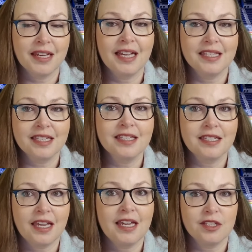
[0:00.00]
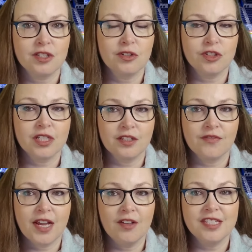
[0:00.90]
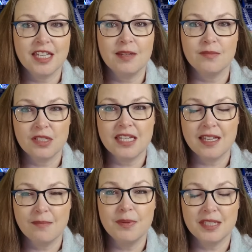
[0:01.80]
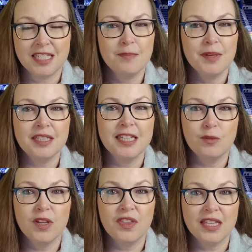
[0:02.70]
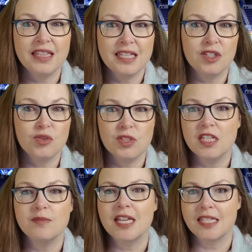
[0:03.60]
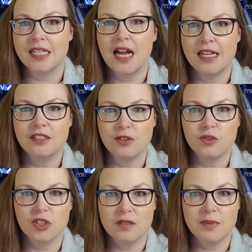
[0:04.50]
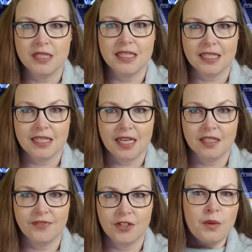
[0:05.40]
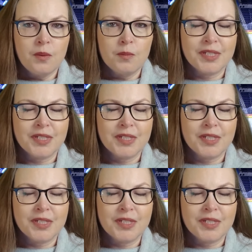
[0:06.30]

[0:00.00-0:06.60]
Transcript: against a surging Laval team, typically within these two teams, has not usually been successful.